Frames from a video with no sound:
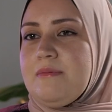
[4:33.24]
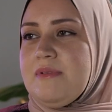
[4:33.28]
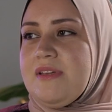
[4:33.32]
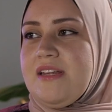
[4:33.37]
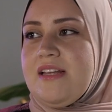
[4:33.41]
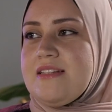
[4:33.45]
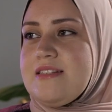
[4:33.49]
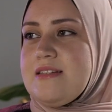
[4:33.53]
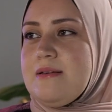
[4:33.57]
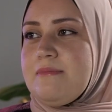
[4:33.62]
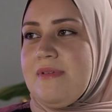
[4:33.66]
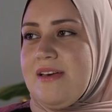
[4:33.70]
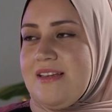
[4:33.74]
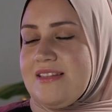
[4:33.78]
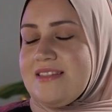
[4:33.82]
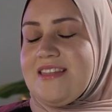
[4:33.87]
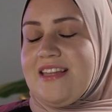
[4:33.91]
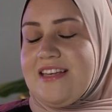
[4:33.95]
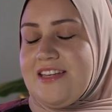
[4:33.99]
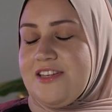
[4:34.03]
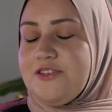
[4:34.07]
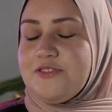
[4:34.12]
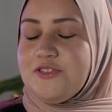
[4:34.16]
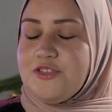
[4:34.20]
I mean,
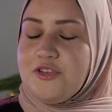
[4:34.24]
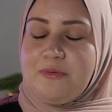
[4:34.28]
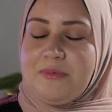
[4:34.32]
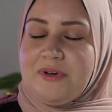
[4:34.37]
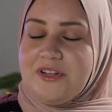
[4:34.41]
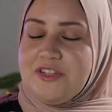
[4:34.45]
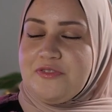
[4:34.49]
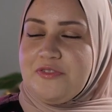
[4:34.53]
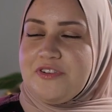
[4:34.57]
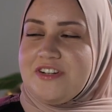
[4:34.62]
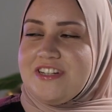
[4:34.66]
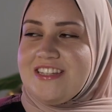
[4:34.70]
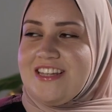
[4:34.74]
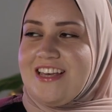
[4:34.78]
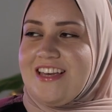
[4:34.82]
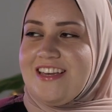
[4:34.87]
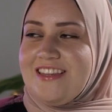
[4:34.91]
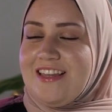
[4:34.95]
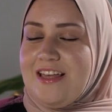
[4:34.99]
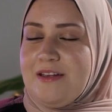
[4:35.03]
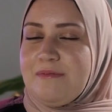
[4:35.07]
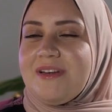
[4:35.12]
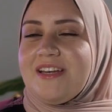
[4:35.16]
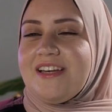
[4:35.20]
thank you so much for
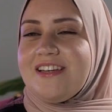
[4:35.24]
saying that,